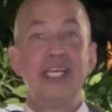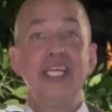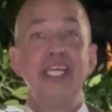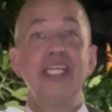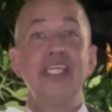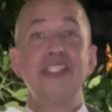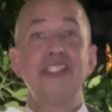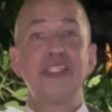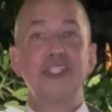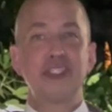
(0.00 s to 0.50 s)

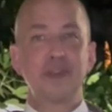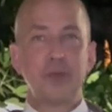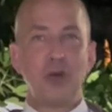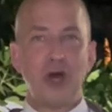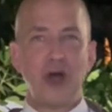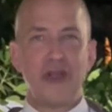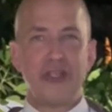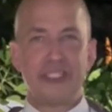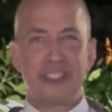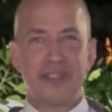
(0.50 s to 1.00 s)
It is the
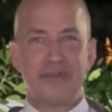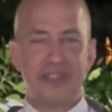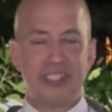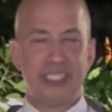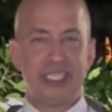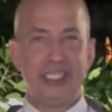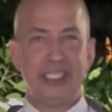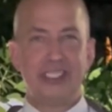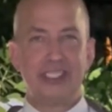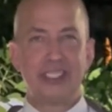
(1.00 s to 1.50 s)
smallest of
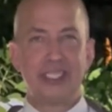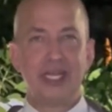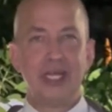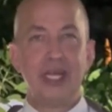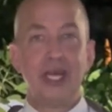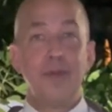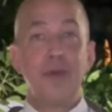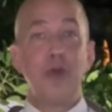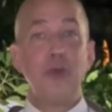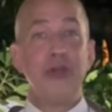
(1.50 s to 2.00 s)
seeds,
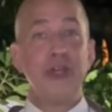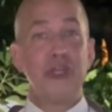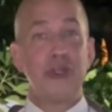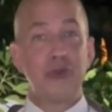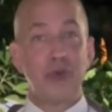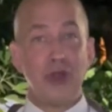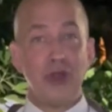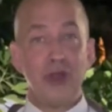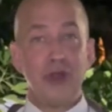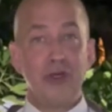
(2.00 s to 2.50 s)
but when it
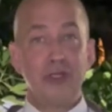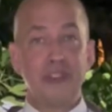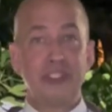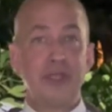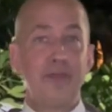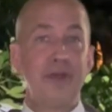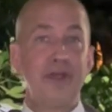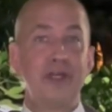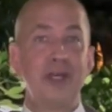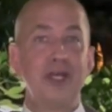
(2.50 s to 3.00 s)
grows,
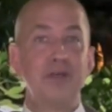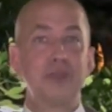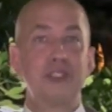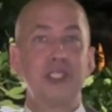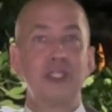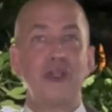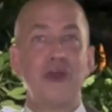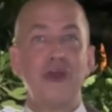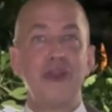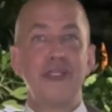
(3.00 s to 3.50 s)
it becomes
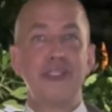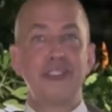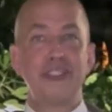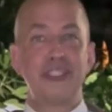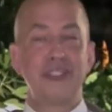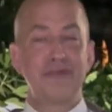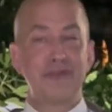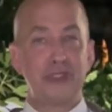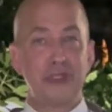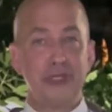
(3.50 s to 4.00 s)
the
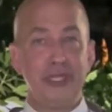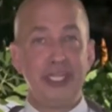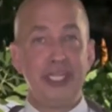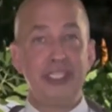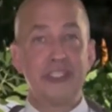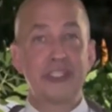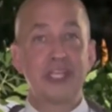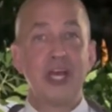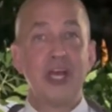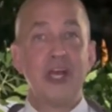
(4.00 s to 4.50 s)
largest of
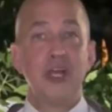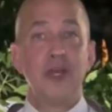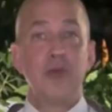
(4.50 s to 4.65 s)
trees,